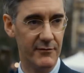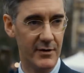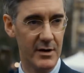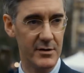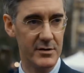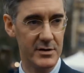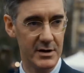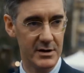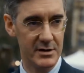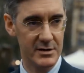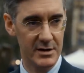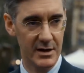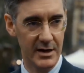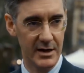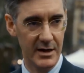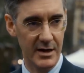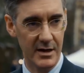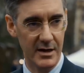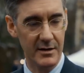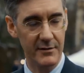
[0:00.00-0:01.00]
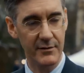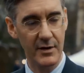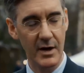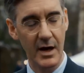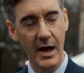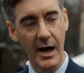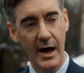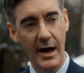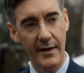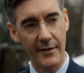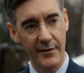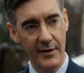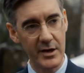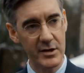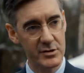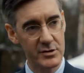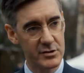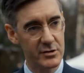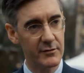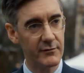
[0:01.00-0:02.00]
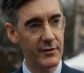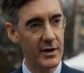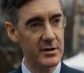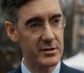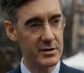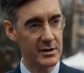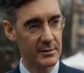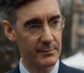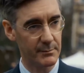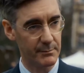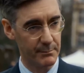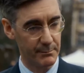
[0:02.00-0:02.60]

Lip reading: voted to leave. And those two voting